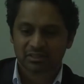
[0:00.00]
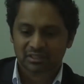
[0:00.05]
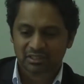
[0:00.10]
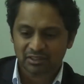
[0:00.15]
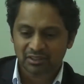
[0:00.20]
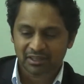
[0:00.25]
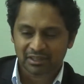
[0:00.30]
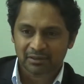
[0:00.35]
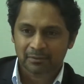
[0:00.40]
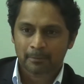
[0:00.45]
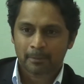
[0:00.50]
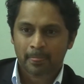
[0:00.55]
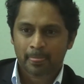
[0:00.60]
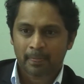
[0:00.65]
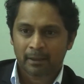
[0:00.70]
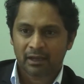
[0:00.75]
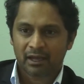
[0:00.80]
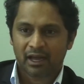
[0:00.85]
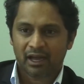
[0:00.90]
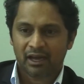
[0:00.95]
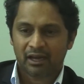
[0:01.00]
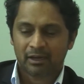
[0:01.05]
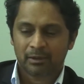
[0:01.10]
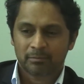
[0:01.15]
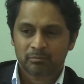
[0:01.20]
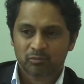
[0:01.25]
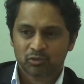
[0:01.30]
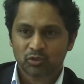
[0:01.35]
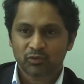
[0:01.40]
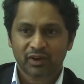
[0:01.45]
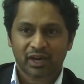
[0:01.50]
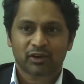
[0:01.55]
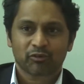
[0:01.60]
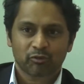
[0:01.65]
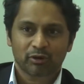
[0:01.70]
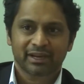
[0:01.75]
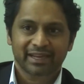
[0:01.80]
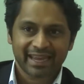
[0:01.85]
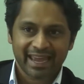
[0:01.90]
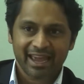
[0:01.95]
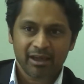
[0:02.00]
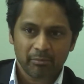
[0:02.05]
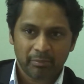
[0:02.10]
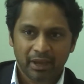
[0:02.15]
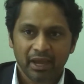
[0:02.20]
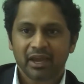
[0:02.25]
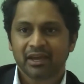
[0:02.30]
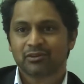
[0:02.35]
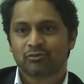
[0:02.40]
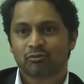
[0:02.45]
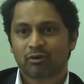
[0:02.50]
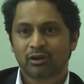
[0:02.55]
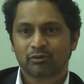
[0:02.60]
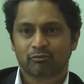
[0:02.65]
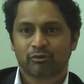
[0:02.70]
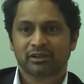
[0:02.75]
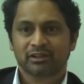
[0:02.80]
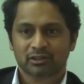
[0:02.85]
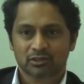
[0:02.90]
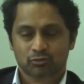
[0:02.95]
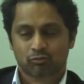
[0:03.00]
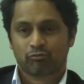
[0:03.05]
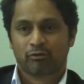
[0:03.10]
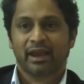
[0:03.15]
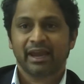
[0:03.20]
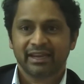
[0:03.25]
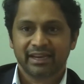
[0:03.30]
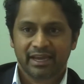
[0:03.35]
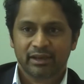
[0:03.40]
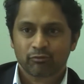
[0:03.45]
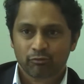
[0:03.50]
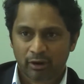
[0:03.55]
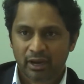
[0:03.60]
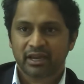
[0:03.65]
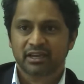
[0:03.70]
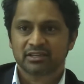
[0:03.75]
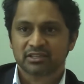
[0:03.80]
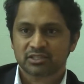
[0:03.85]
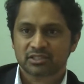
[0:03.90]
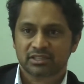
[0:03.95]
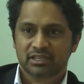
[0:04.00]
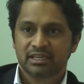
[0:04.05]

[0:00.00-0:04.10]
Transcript: Look, you've got to run a campaign. Ron Reynolds ran a race.